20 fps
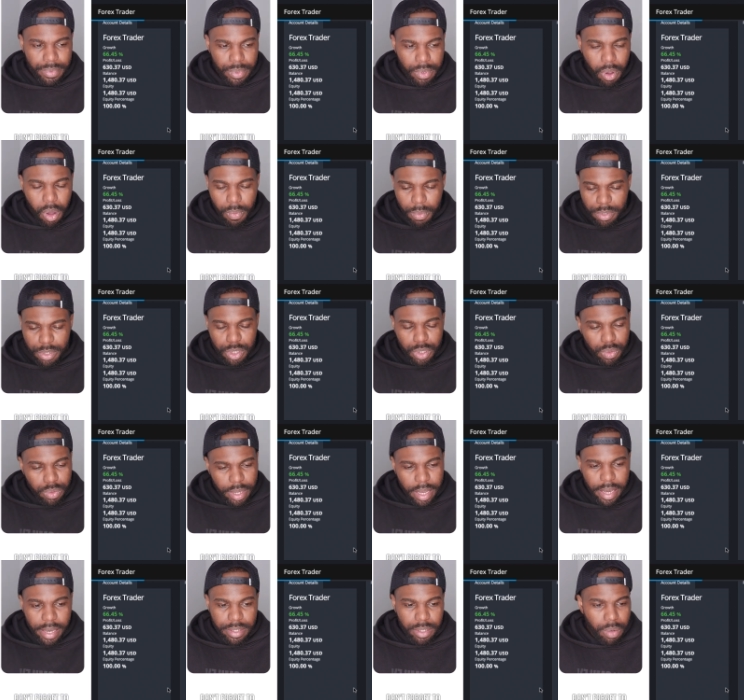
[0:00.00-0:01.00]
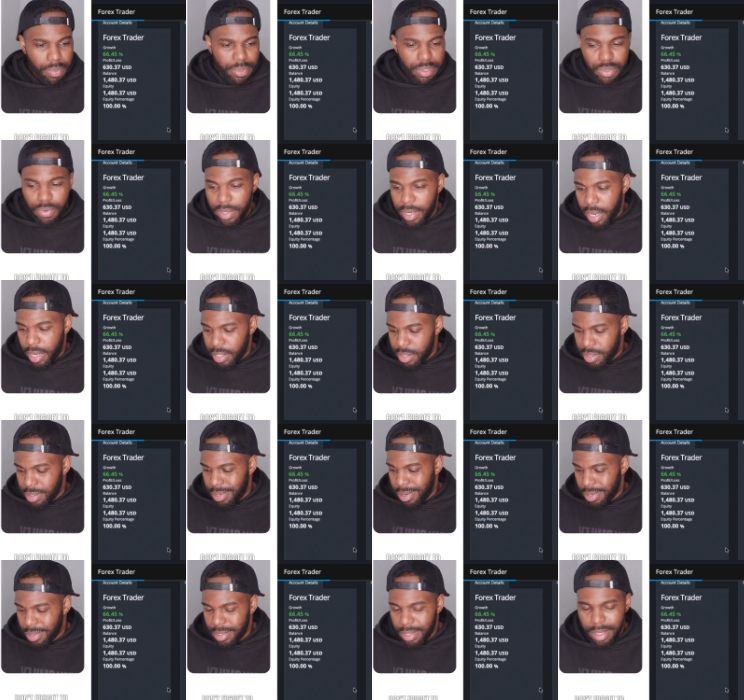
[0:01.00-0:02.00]
Almost two days, almost three days
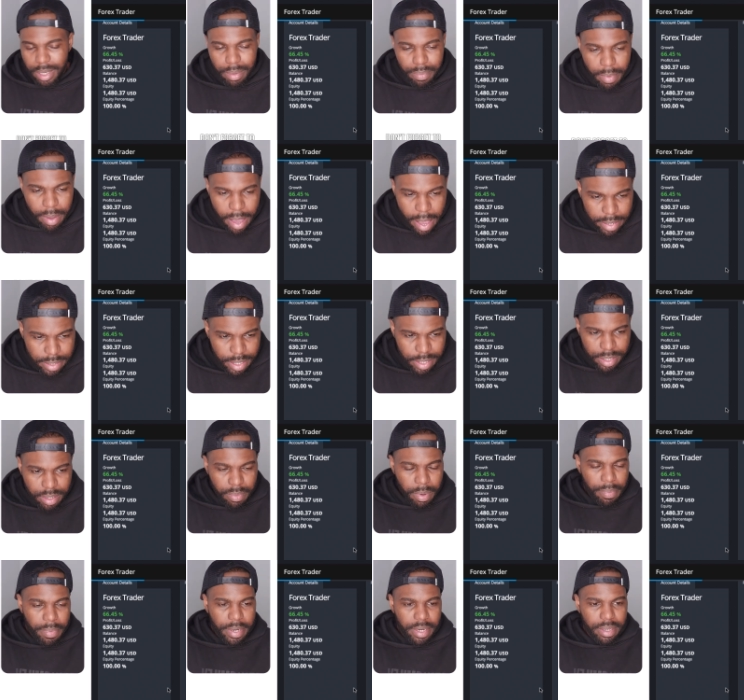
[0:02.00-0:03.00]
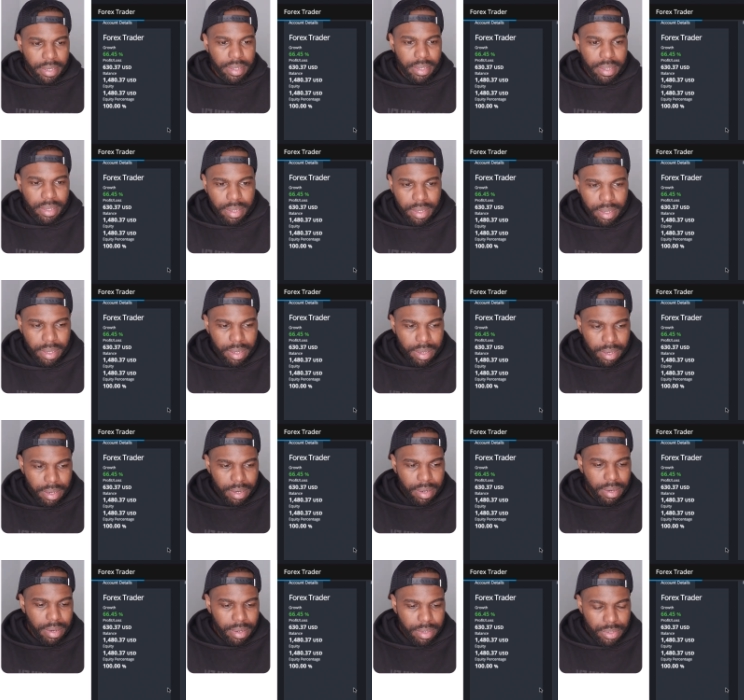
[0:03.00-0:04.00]
to get access to my money.
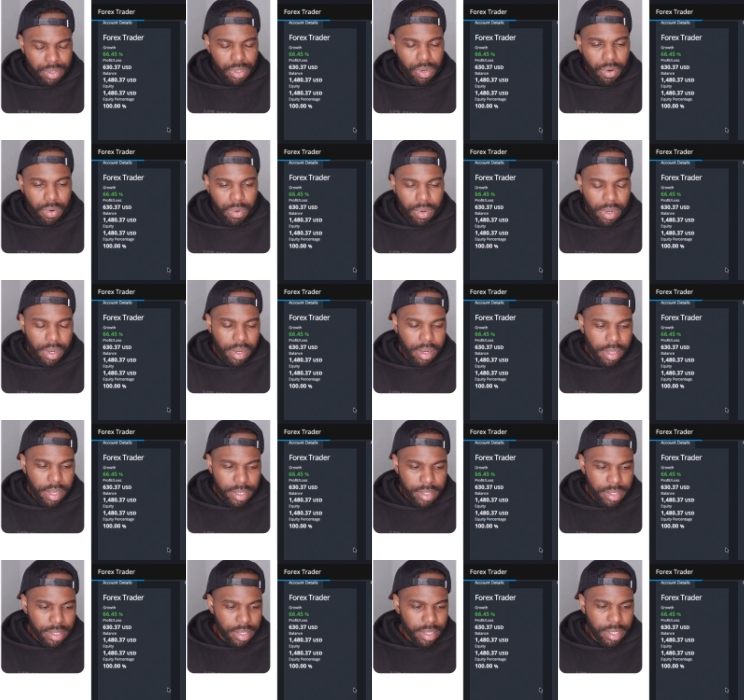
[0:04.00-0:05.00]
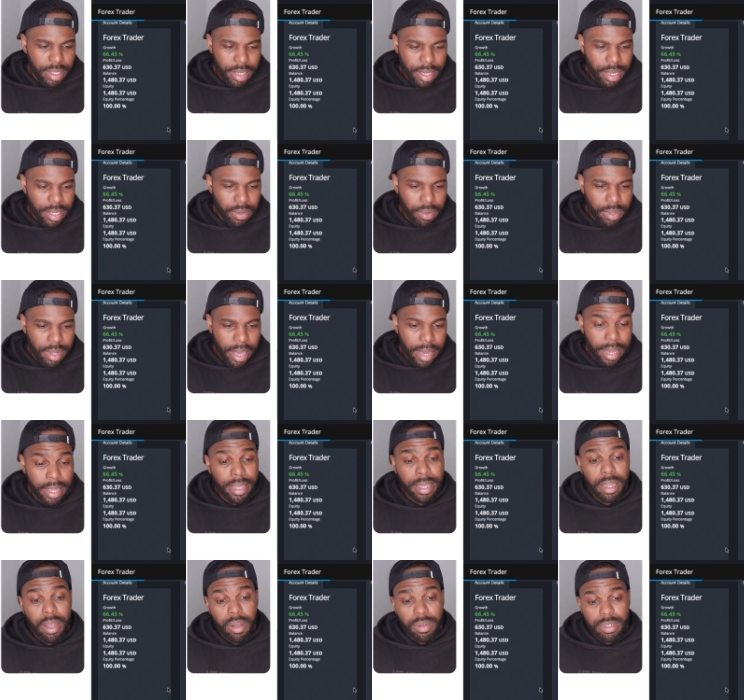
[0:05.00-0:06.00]
So that's another thing I don't like. And
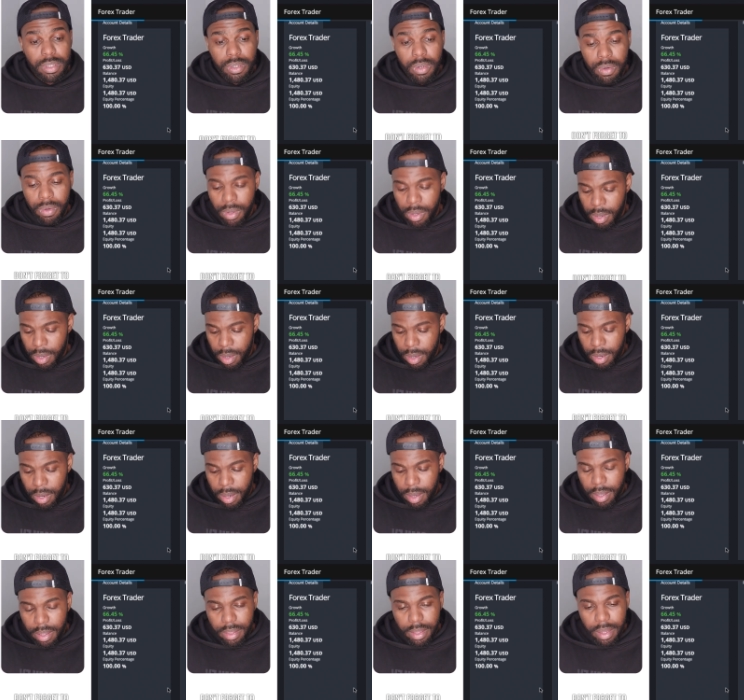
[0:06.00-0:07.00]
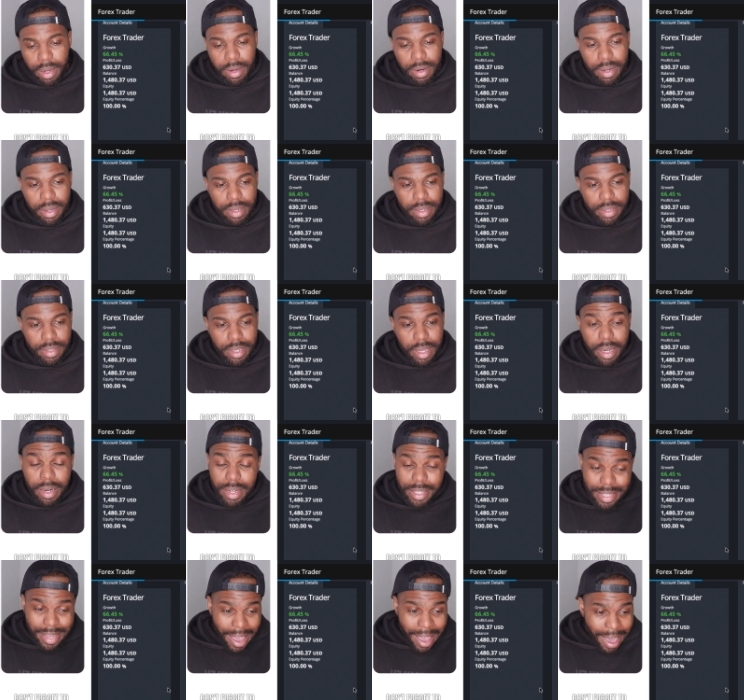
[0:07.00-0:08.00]
then also, they're gonna they're gonna
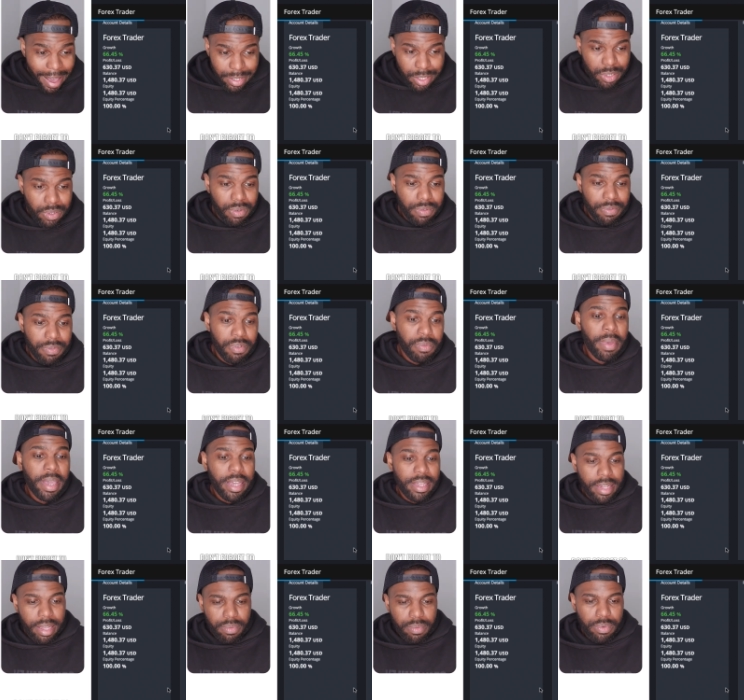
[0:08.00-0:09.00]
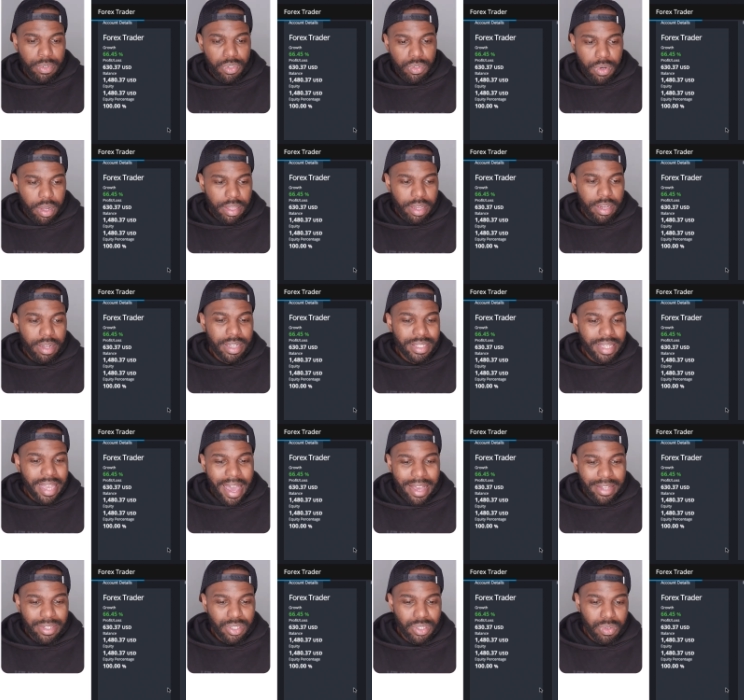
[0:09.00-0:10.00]
tax you for making that withdrawal. They're gonna
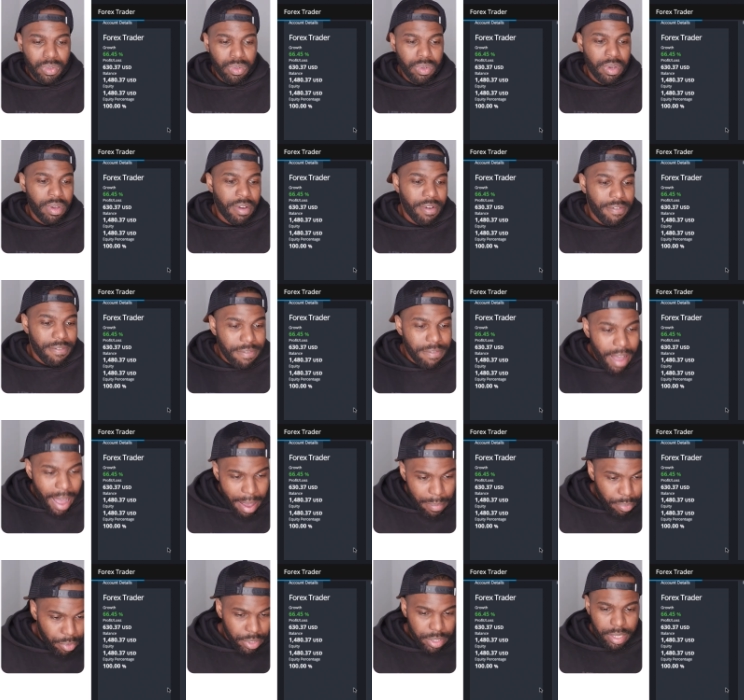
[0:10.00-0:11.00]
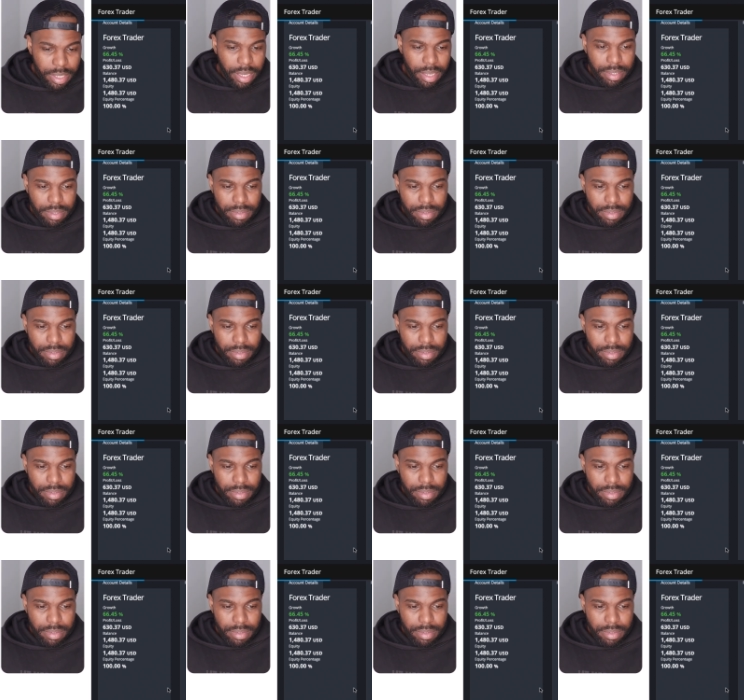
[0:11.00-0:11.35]
tax you five percent.